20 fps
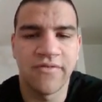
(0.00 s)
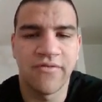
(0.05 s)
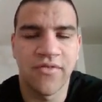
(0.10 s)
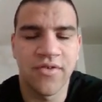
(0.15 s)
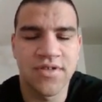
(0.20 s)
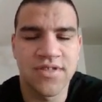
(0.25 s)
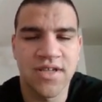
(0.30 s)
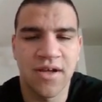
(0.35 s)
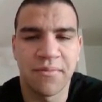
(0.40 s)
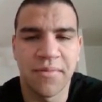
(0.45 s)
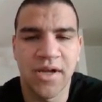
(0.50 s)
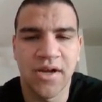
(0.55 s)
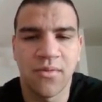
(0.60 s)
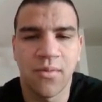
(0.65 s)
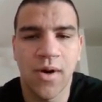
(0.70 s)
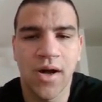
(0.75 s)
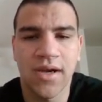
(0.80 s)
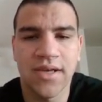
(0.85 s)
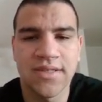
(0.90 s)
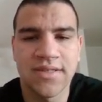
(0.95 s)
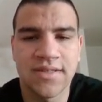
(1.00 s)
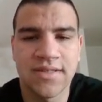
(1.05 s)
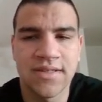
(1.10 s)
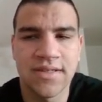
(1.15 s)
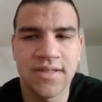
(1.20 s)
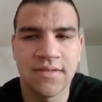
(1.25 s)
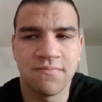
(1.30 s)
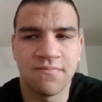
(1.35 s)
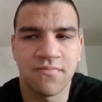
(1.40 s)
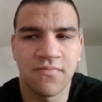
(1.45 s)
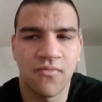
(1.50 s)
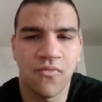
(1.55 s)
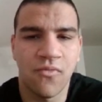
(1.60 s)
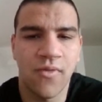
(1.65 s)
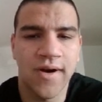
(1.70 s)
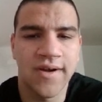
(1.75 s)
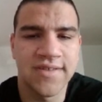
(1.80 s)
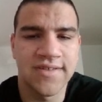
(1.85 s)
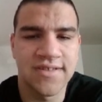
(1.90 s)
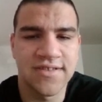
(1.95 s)
for some equality.
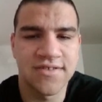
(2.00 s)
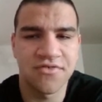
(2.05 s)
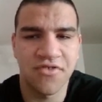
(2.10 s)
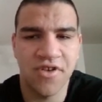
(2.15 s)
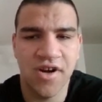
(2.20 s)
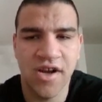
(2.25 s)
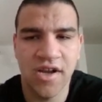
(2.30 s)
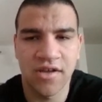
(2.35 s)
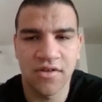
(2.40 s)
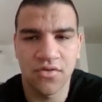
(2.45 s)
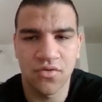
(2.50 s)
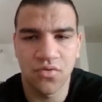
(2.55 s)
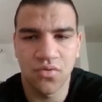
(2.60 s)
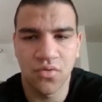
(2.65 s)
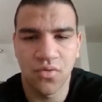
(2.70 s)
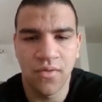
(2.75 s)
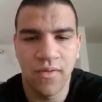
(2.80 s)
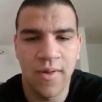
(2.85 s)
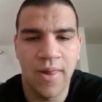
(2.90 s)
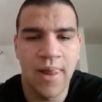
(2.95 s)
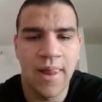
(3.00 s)
White is trying to